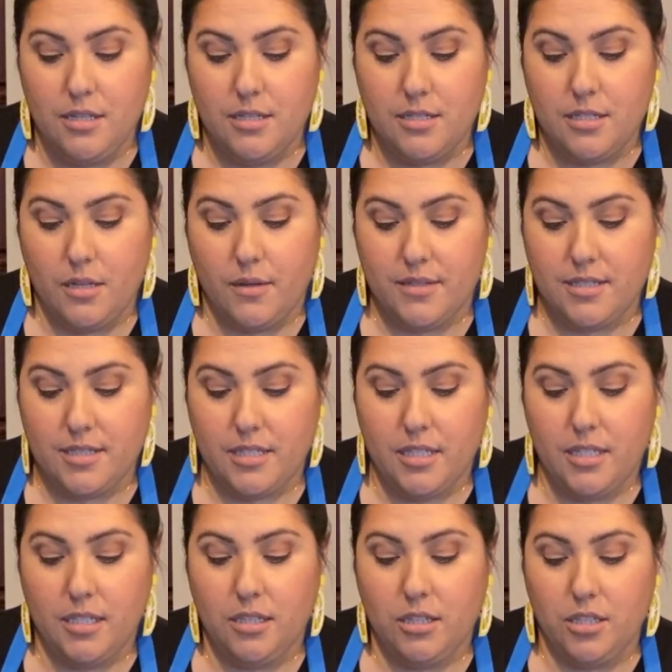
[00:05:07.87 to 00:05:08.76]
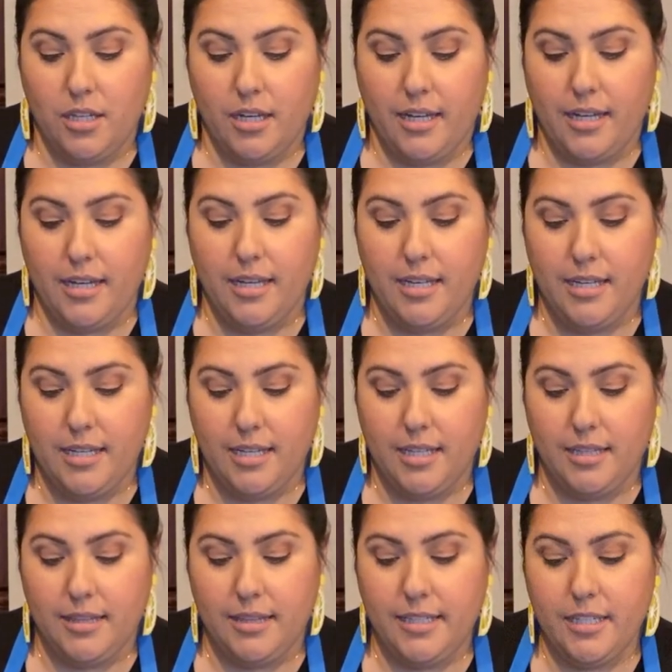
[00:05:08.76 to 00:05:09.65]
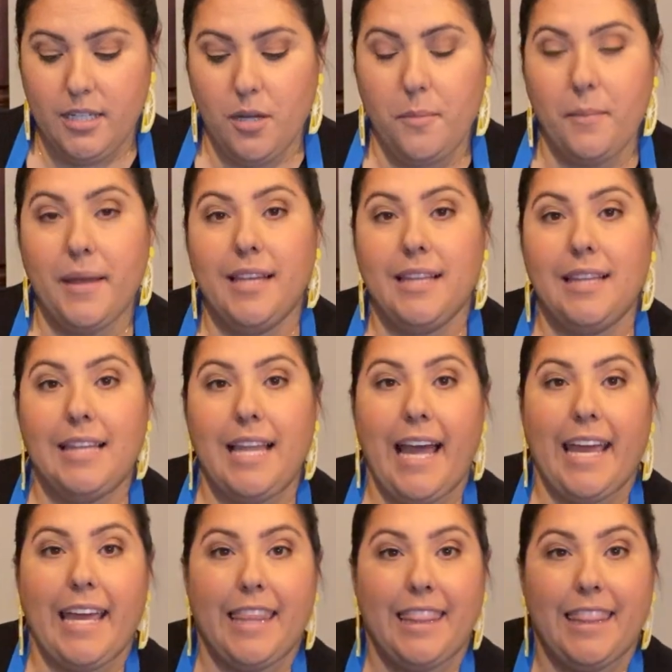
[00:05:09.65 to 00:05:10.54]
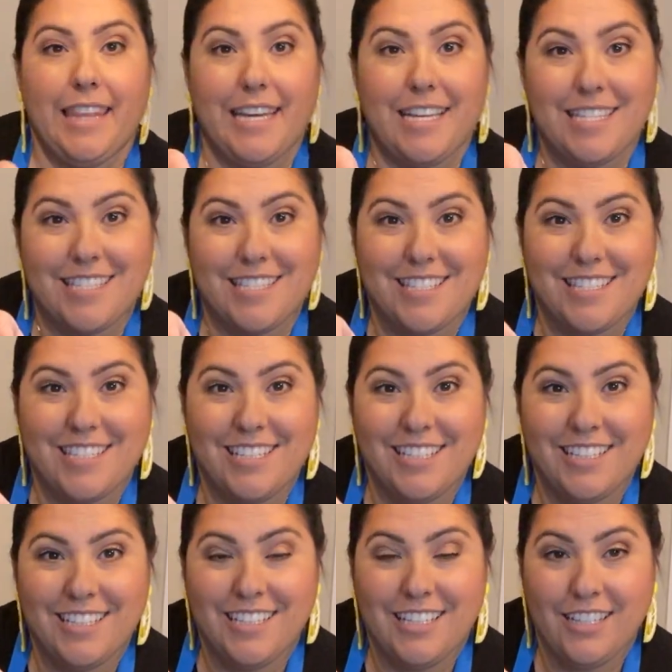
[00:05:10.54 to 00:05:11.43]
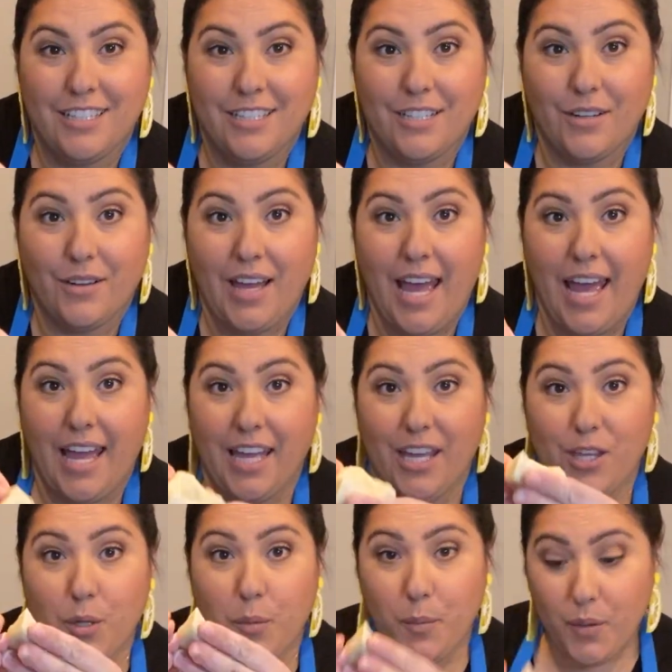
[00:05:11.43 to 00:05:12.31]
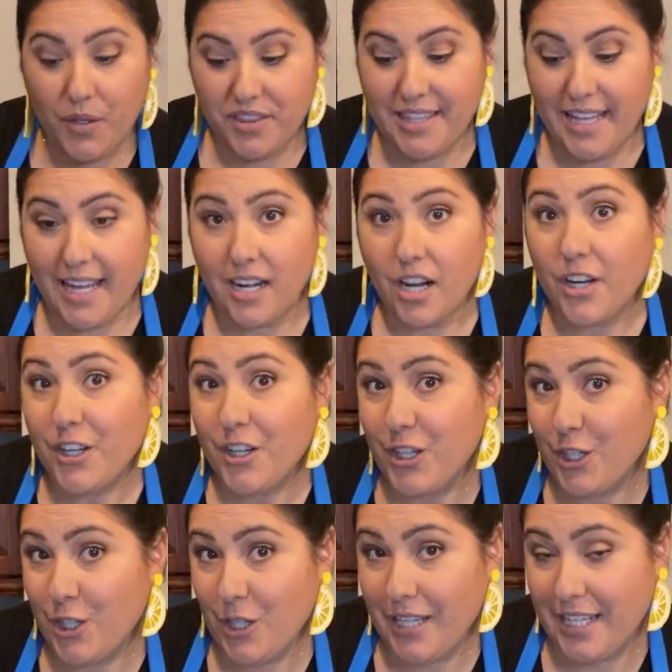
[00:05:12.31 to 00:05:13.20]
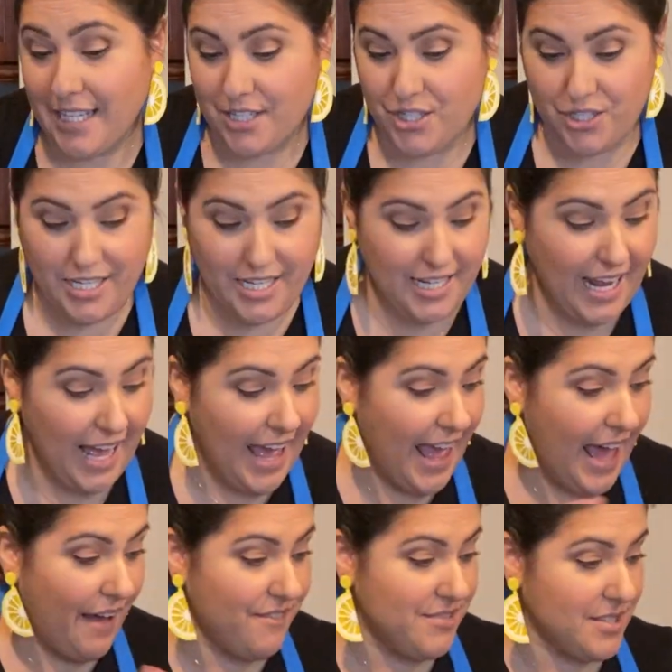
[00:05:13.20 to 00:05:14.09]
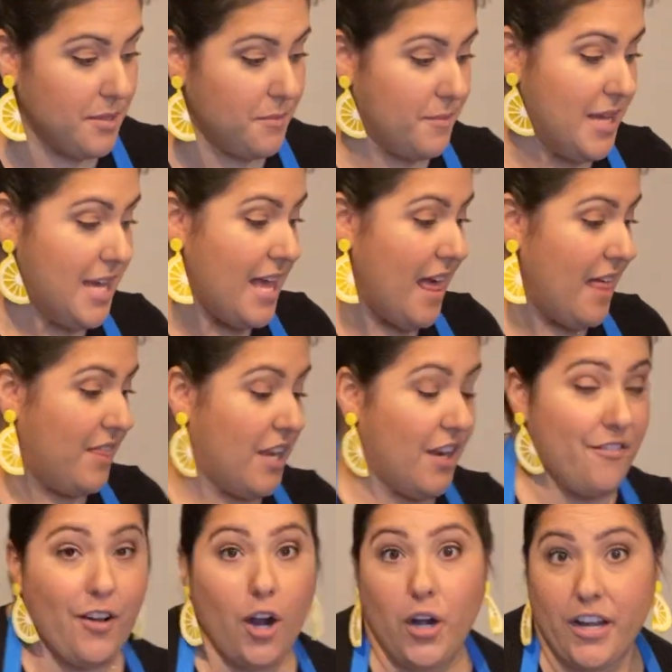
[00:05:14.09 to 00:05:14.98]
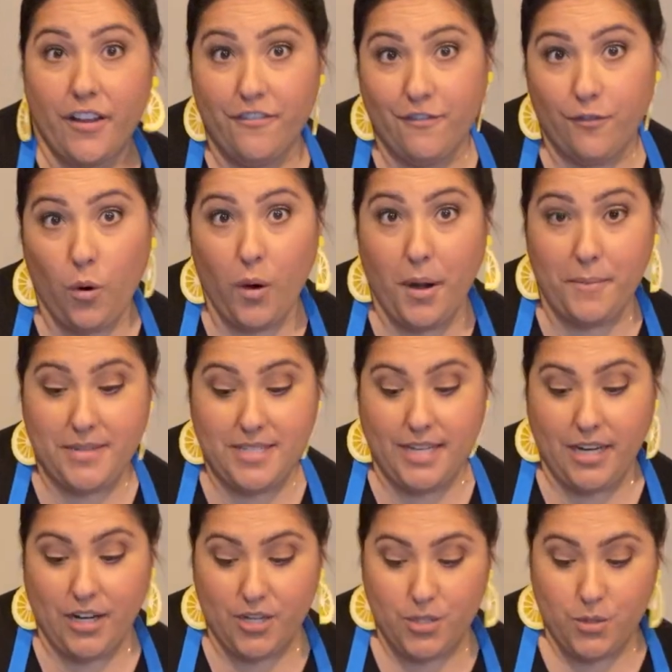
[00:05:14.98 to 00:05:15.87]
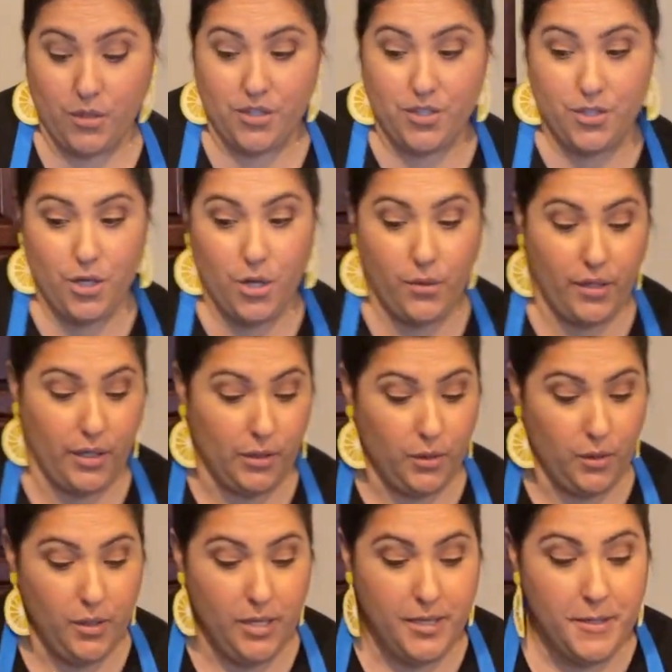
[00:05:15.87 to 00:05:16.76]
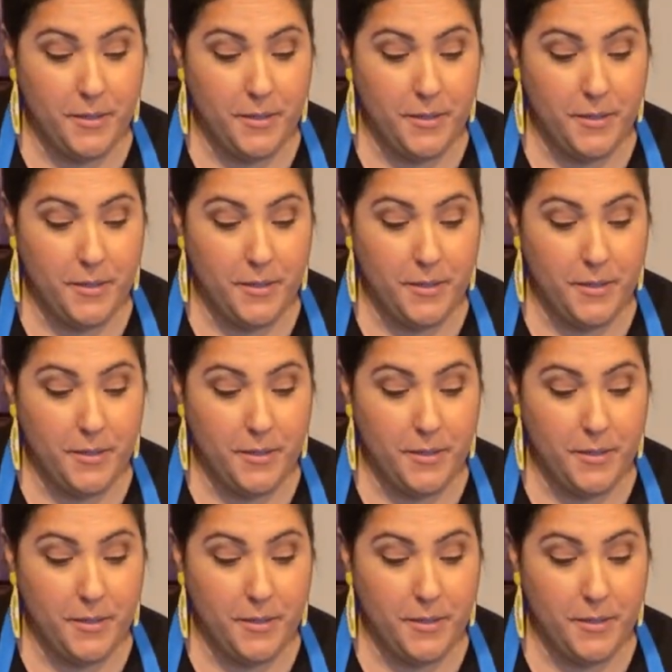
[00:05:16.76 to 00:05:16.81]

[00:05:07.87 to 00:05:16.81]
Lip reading: So it's gonna look a little bit like this. Okay, you'll put that on your cookie sheet. I have some that have already formed here, so I'll show you.